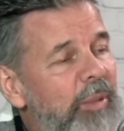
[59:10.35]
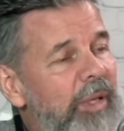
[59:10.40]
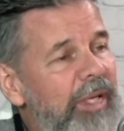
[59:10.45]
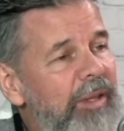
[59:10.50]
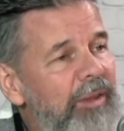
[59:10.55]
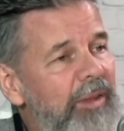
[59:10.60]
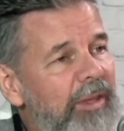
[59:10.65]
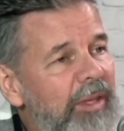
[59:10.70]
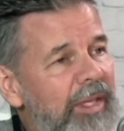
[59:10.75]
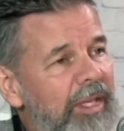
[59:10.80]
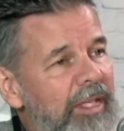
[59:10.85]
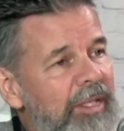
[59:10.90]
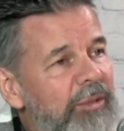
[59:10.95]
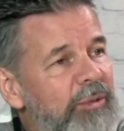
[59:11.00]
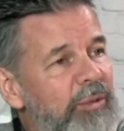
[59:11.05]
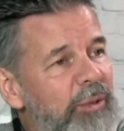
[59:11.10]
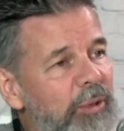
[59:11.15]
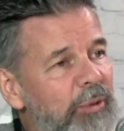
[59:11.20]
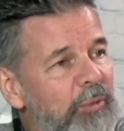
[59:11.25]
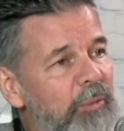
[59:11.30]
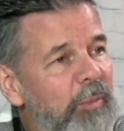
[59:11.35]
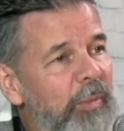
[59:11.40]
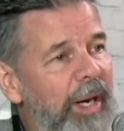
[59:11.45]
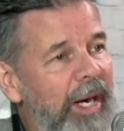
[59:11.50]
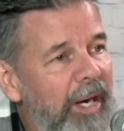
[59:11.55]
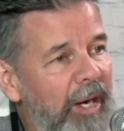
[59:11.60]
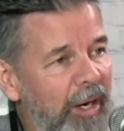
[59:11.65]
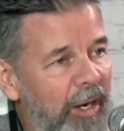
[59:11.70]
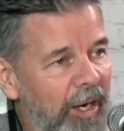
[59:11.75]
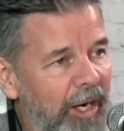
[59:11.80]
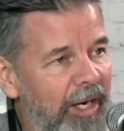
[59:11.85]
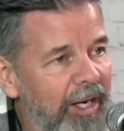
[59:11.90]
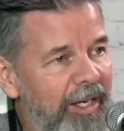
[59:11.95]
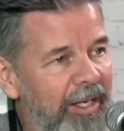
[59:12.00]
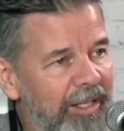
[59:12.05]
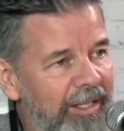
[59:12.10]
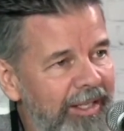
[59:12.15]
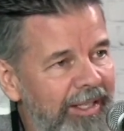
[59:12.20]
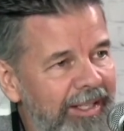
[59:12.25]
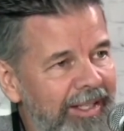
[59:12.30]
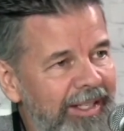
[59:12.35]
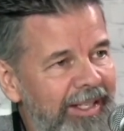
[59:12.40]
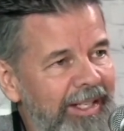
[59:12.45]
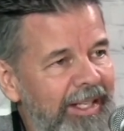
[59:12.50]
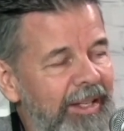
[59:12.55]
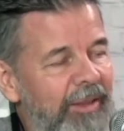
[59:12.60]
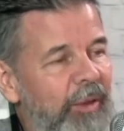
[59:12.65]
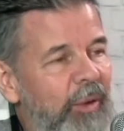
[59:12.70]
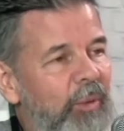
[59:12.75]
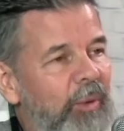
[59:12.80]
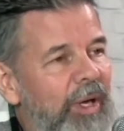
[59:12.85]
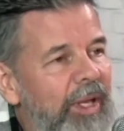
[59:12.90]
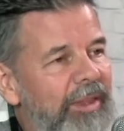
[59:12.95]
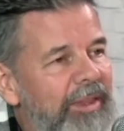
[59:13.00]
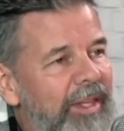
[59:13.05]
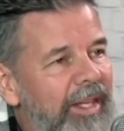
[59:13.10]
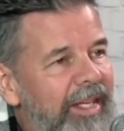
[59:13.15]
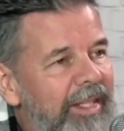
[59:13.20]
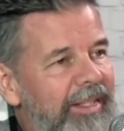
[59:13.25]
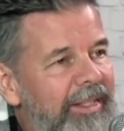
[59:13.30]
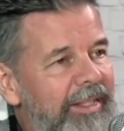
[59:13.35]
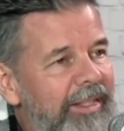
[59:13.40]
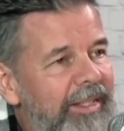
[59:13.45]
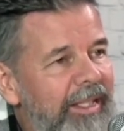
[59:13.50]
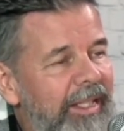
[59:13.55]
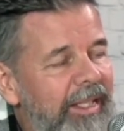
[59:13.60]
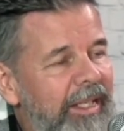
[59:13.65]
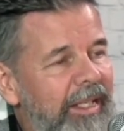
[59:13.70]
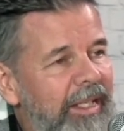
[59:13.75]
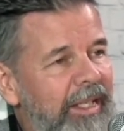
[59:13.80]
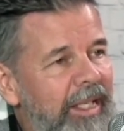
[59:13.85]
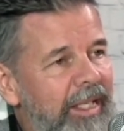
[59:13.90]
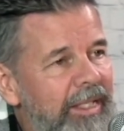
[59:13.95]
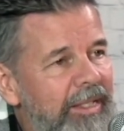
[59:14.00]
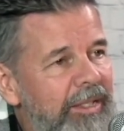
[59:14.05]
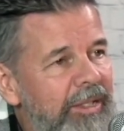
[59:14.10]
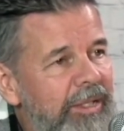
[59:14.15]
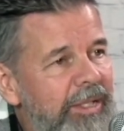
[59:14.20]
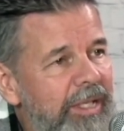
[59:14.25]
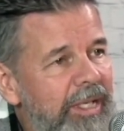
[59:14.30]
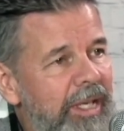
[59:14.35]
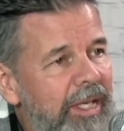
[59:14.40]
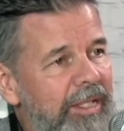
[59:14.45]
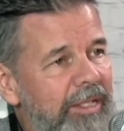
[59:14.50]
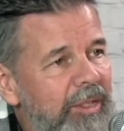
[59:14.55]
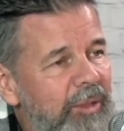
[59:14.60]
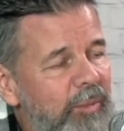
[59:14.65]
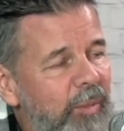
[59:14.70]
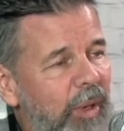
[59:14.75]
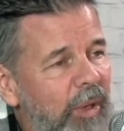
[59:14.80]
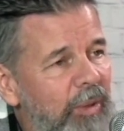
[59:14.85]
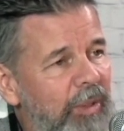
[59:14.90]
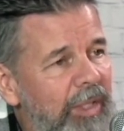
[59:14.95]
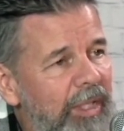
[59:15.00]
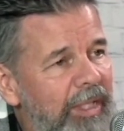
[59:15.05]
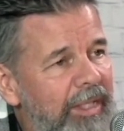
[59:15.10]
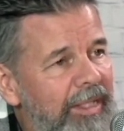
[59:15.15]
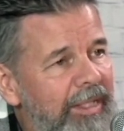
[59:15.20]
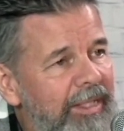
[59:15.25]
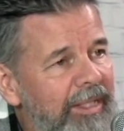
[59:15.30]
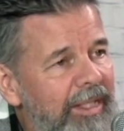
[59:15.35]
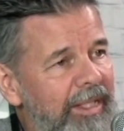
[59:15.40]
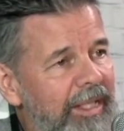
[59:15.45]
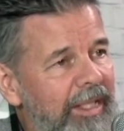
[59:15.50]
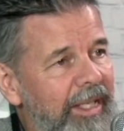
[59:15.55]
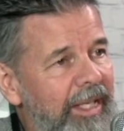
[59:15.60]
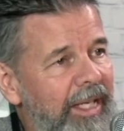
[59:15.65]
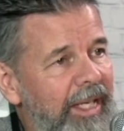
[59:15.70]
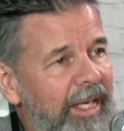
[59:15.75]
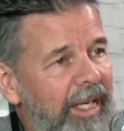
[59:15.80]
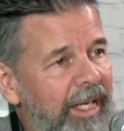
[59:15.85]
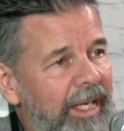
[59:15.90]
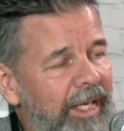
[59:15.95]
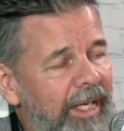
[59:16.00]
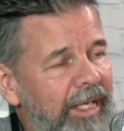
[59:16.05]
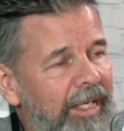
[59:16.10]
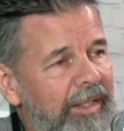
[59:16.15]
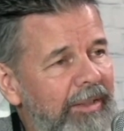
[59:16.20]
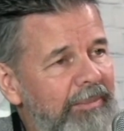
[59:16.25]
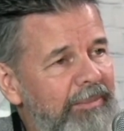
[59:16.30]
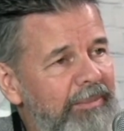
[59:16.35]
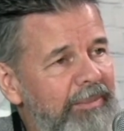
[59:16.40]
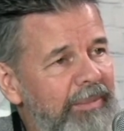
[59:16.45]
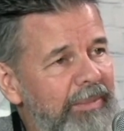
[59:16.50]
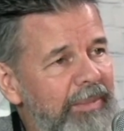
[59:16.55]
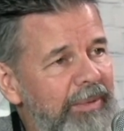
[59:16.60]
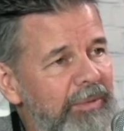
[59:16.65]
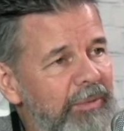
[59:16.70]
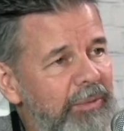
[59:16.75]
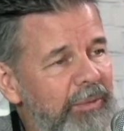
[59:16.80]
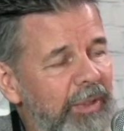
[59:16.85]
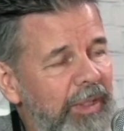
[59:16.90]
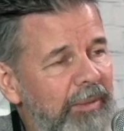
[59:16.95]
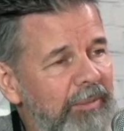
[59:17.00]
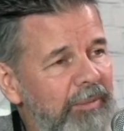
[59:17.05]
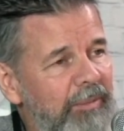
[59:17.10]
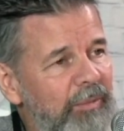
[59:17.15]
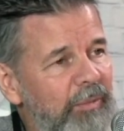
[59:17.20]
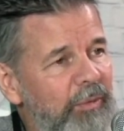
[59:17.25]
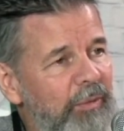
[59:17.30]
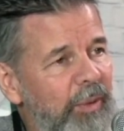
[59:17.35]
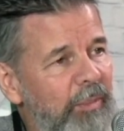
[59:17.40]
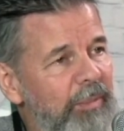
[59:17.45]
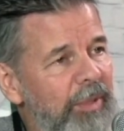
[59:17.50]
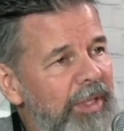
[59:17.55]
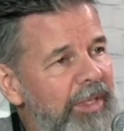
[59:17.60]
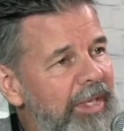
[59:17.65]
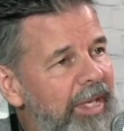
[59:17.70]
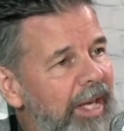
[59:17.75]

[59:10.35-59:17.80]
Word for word: been the truth bearer, the one that has spoken from the